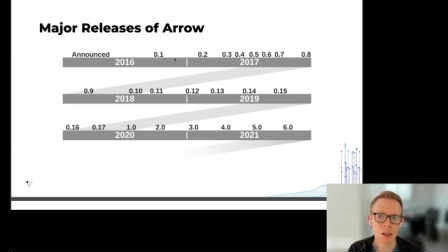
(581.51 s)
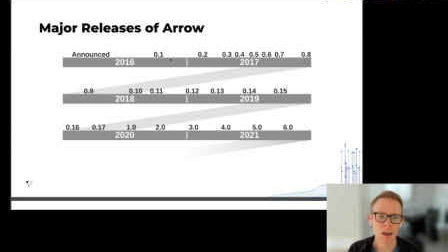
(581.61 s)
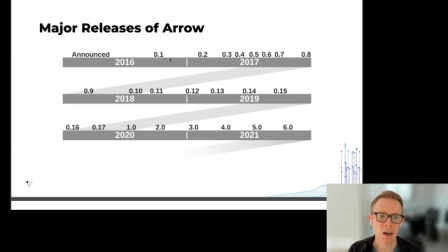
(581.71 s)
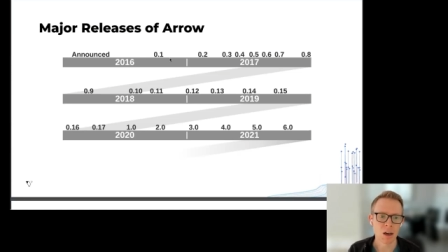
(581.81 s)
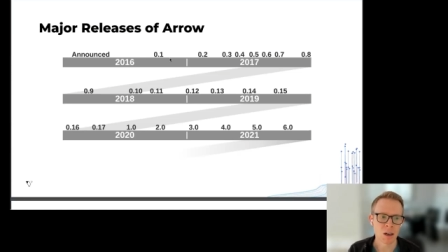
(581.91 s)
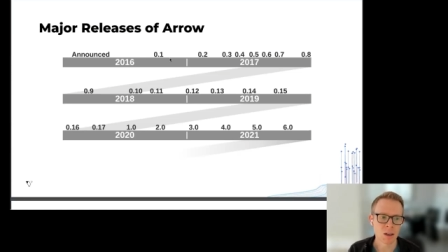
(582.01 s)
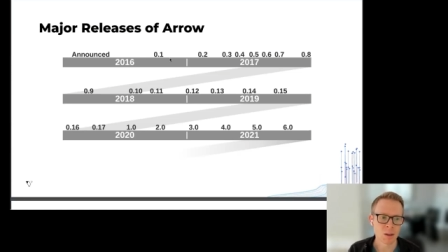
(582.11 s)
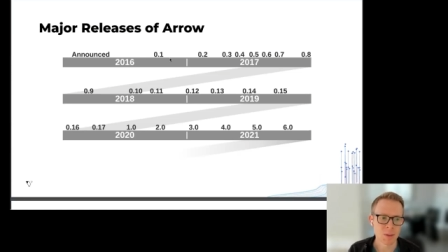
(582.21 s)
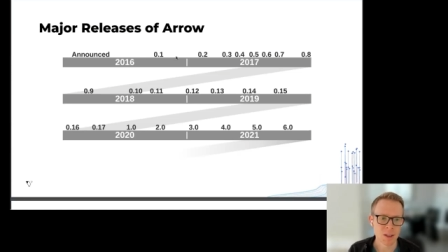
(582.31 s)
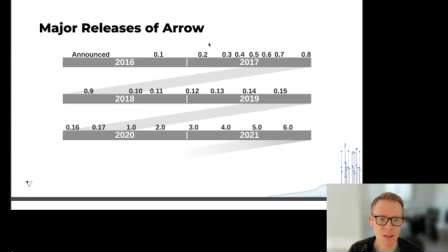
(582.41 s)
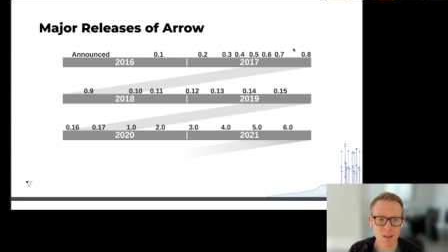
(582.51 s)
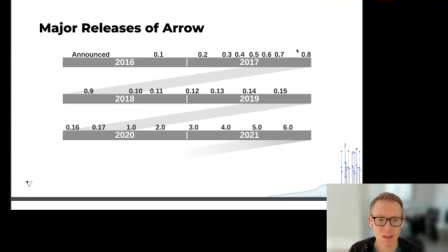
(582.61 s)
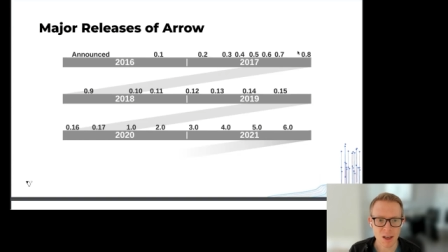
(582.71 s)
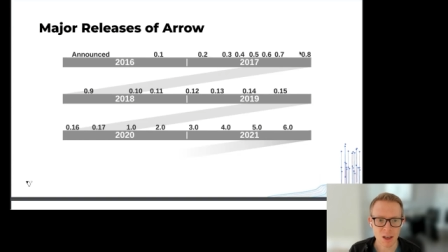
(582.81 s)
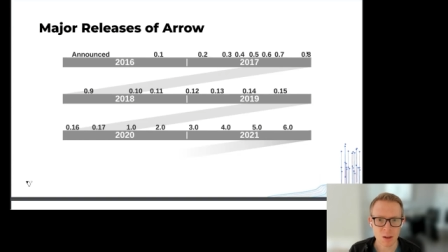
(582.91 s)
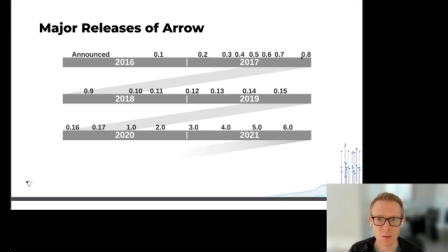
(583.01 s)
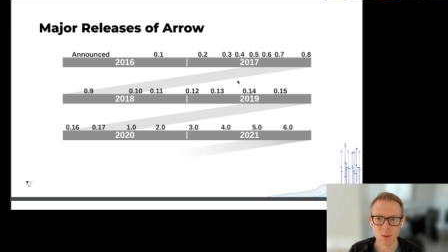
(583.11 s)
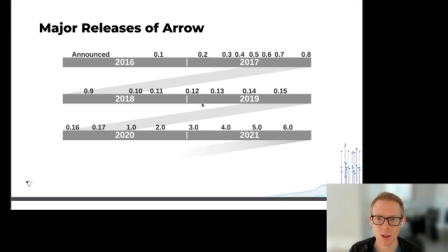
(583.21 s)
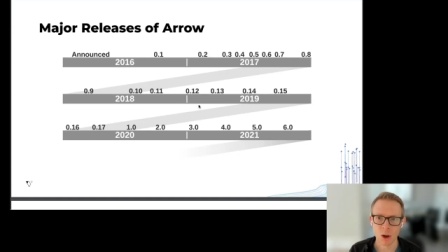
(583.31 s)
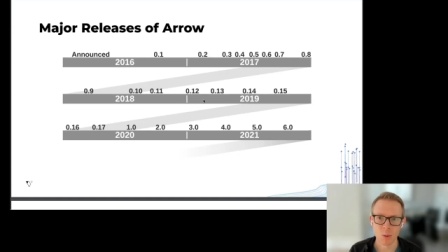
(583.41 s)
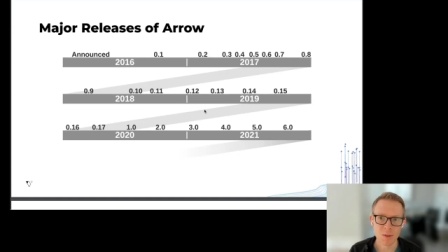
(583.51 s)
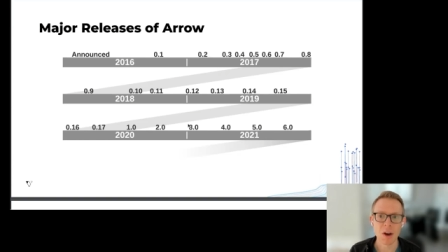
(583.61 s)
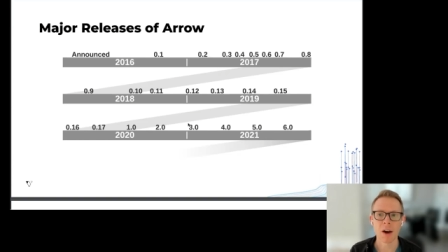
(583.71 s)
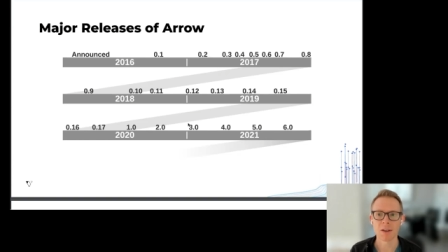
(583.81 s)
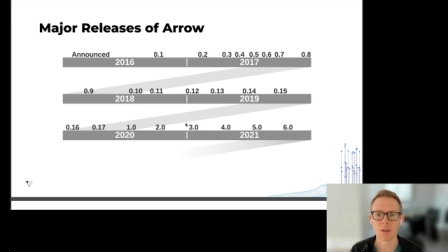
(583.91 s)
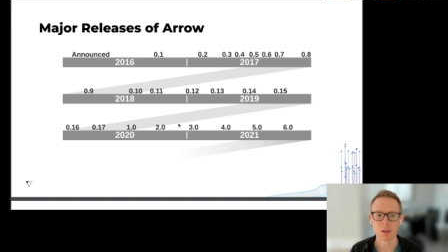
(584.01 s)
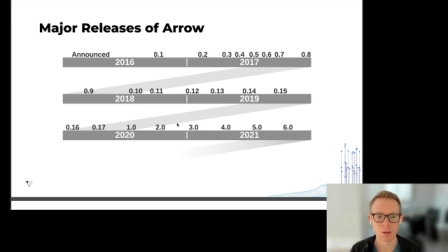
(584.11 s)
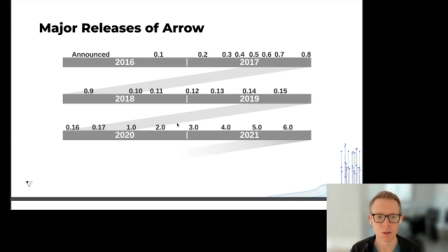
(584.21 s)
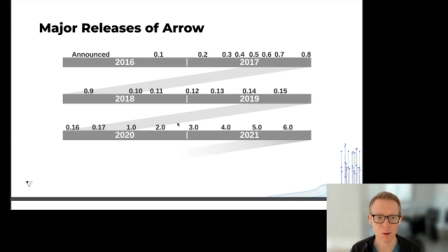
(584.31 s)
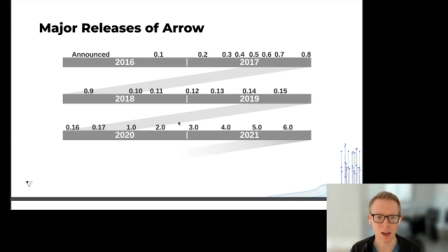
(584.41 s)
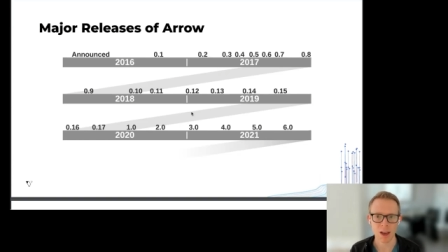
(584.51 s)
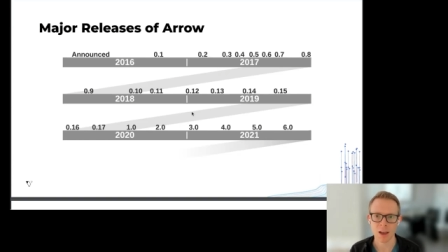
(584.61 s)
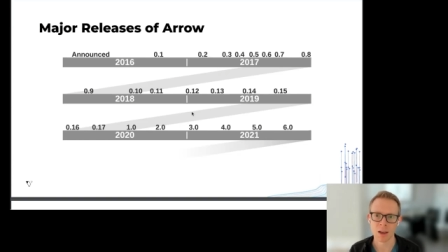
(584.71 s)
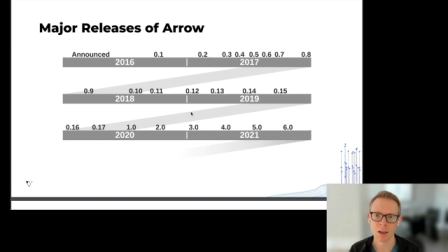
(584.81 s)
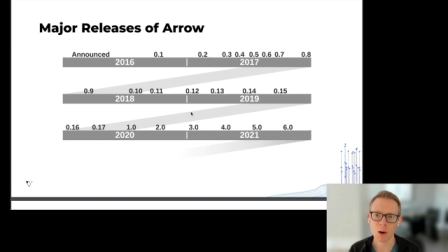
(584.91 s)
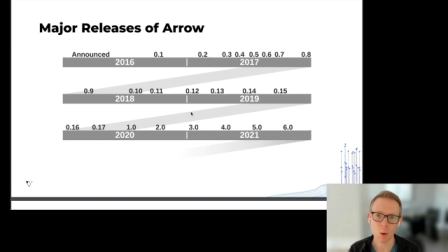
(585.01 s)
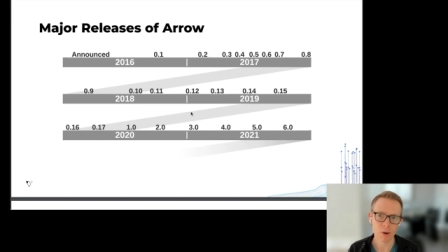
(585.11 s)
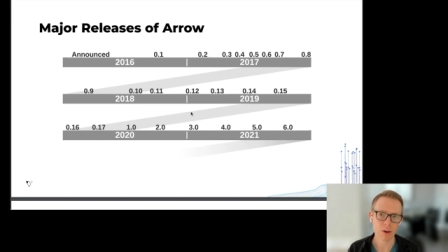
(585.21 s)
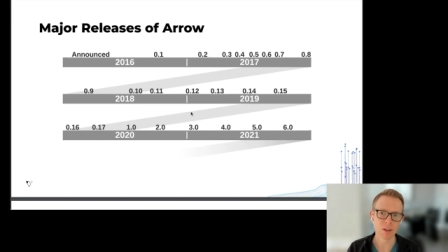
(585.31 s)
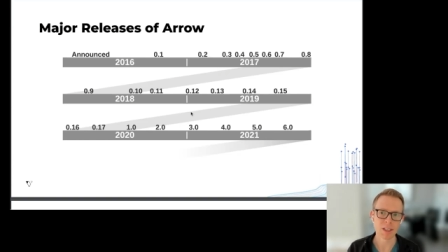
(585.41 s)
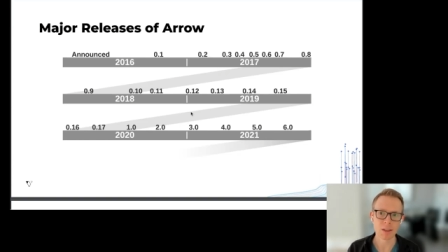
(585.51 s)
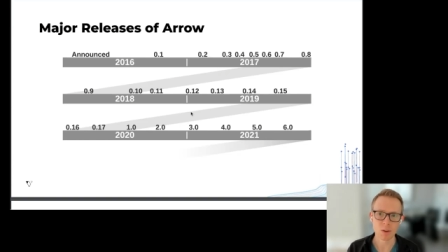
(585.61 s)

Um, and since then, you know, we've got into a quarterly,